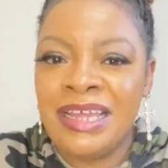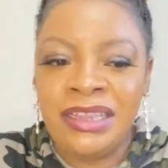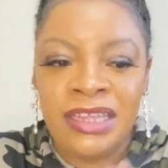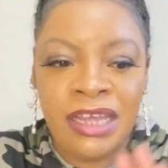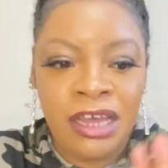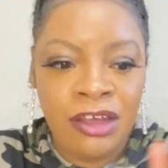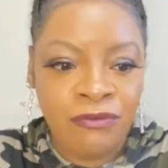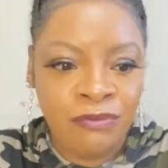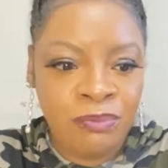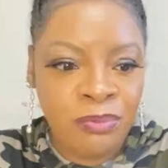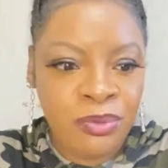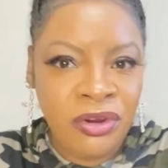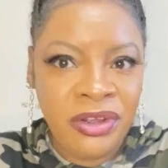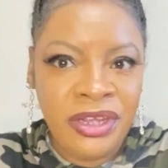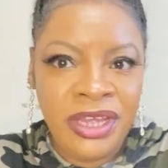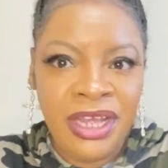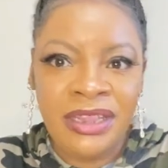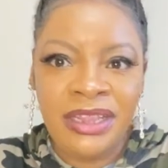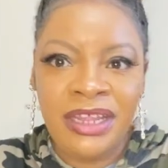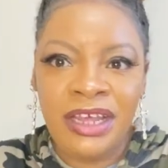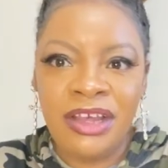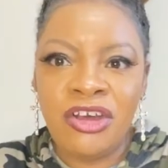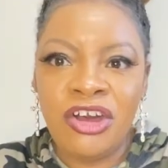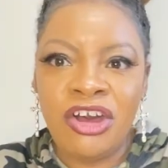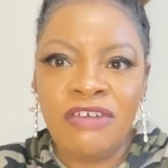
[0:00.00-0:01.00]
they have broken
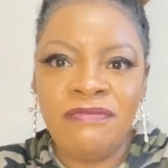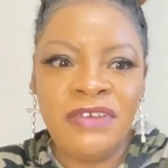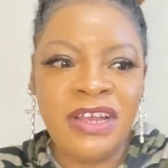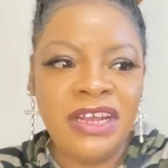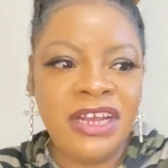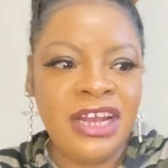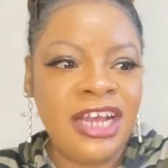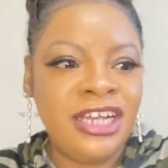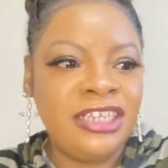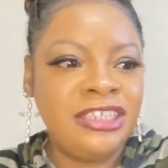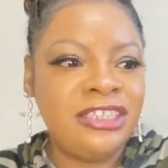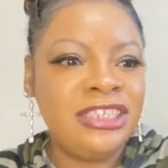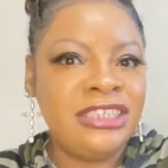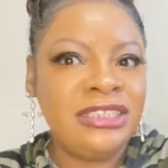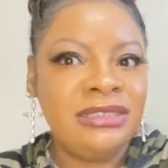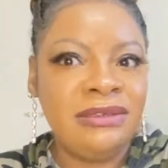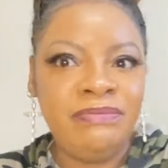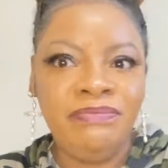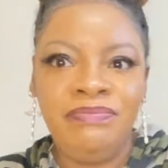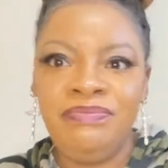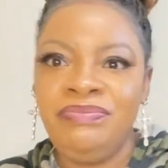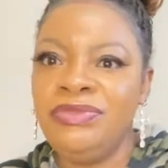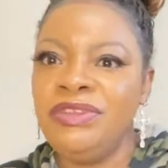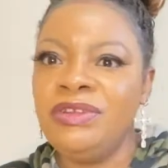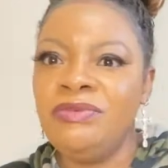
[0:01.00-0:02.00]
the covenant
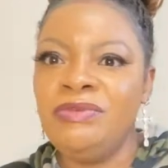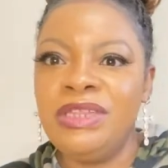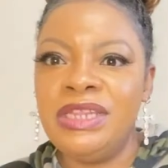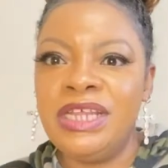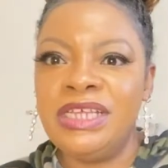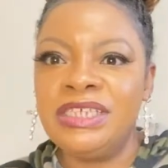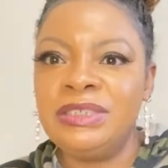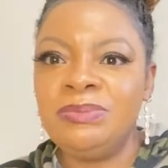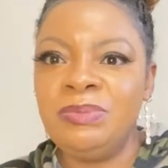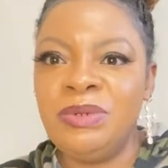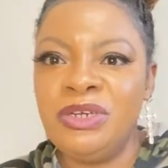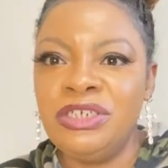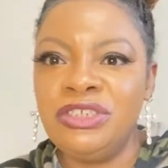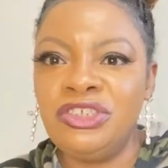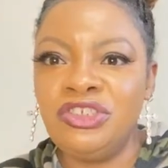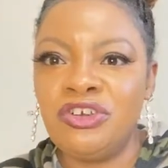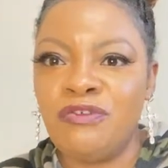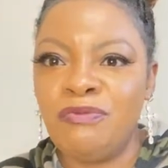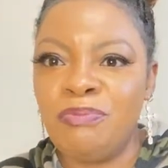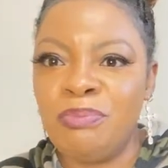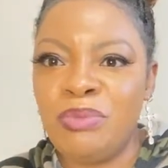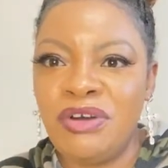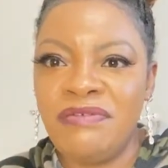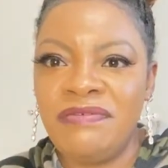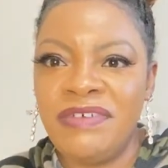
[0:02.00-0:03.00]
with the spirit
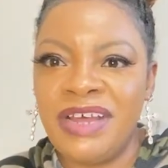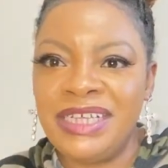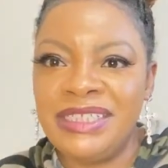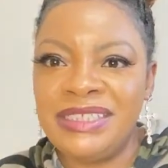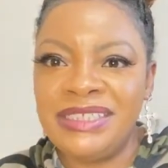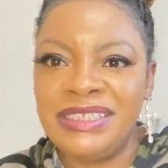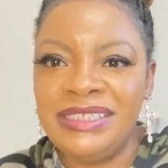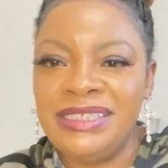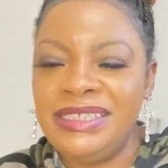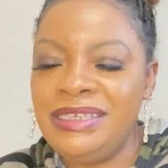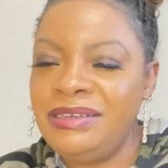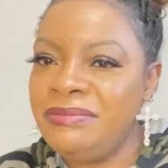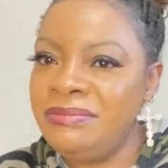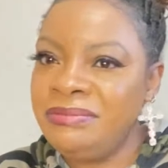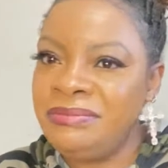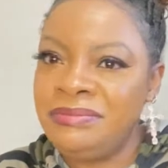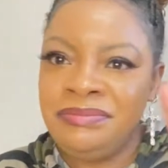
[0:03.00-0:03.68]
of poverty,